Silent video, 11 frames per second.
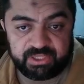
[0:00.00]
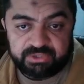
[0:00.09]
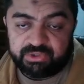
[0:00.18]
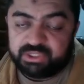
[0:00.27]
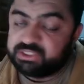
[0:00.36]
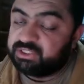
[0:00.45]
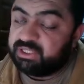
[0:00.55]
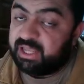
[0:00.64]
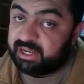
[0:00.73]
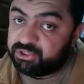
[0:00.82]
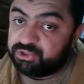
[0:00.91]
so it's
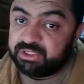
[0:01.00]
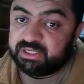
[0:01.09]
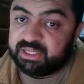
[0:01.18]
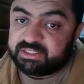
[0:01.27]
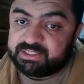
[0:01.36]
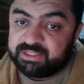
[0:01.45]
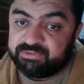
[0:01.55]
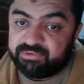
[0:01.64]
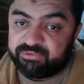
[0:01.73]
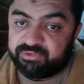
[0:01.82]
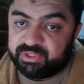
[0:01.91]
actually less than
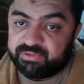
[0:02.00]
50.